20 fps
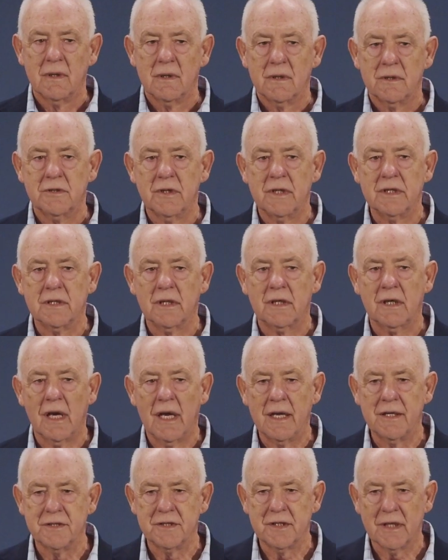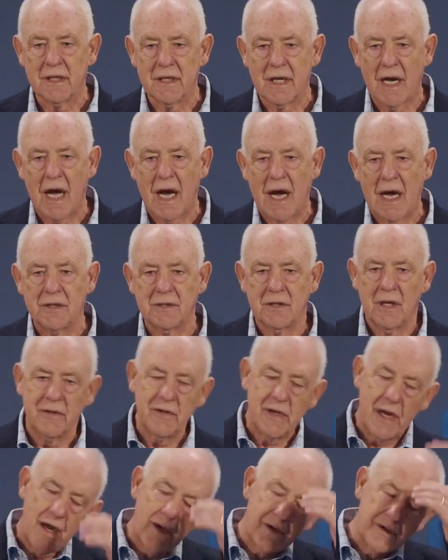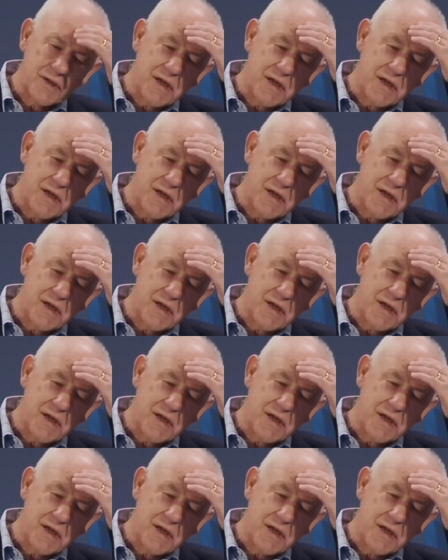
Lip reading: seeing the cleansing of the heart. You know, the old